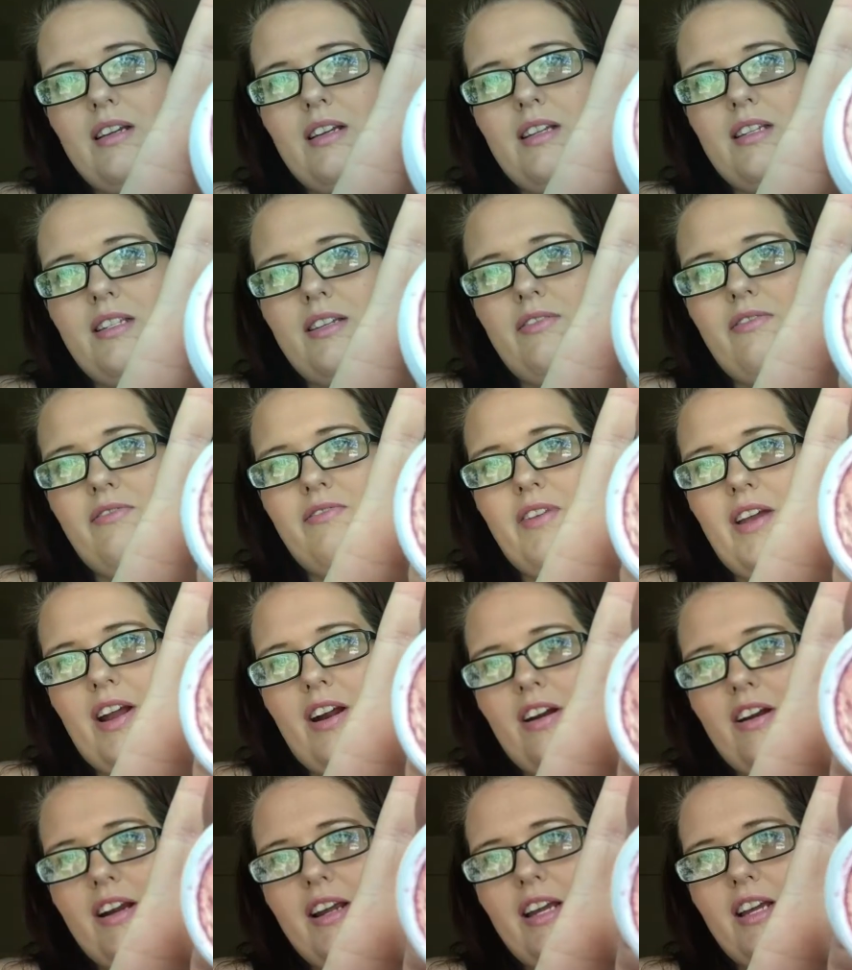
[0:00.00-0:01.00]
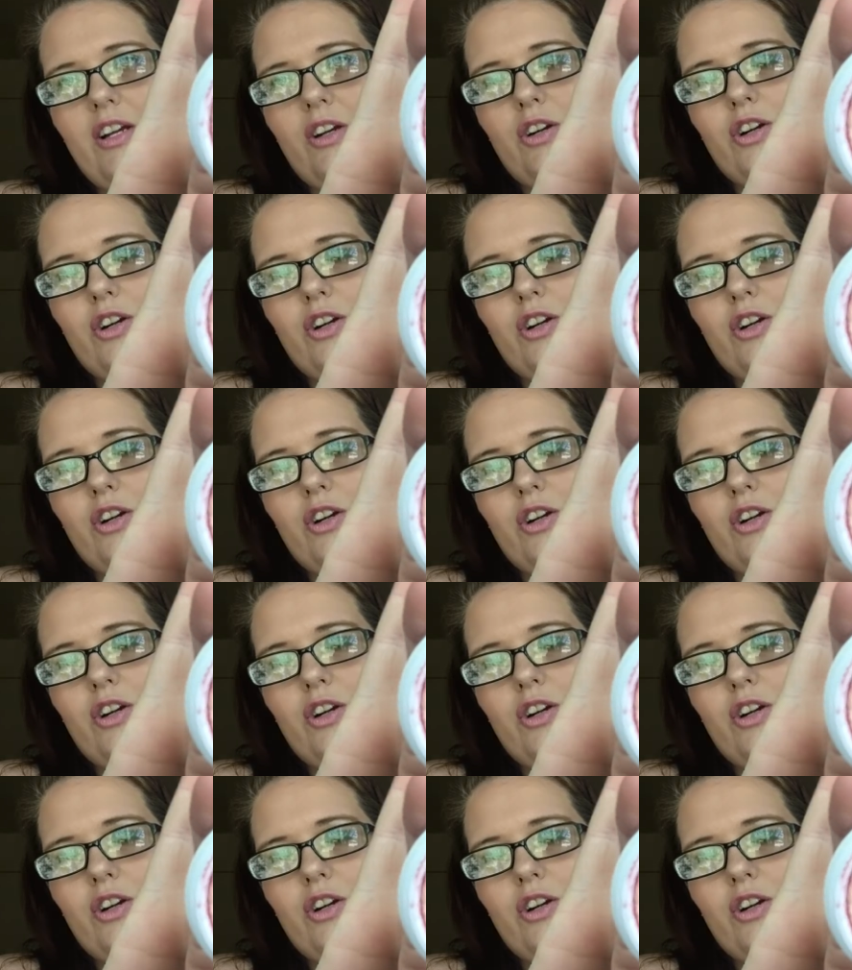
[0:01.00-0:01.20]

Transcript: It's a very